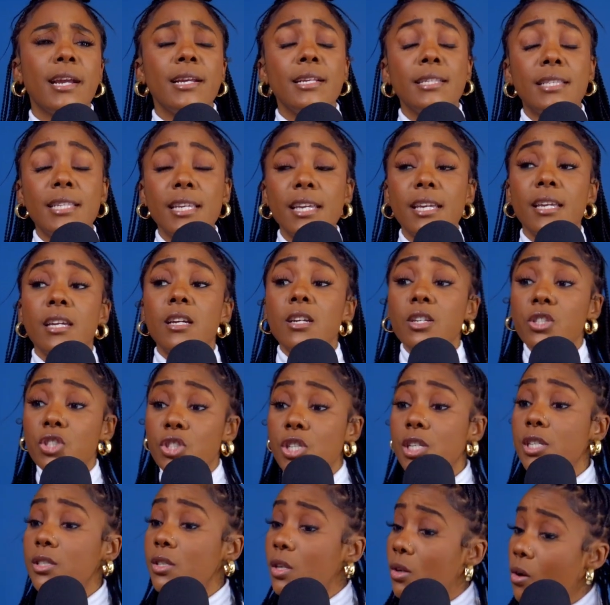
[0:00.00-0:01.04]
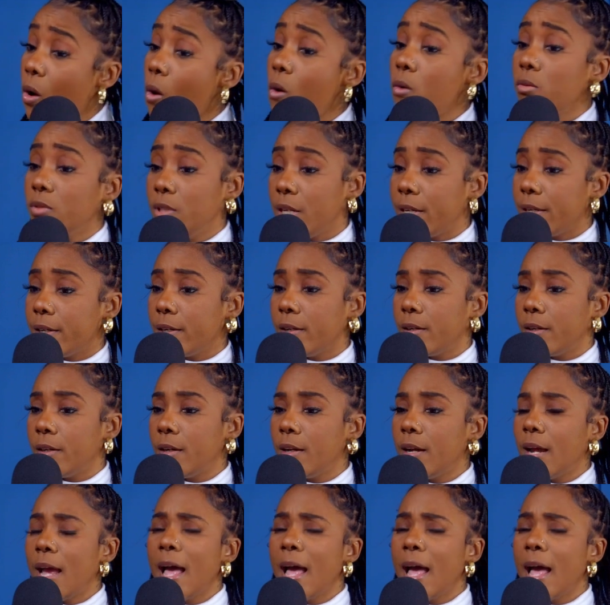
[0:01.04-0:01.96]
and Z. She's a gold digger.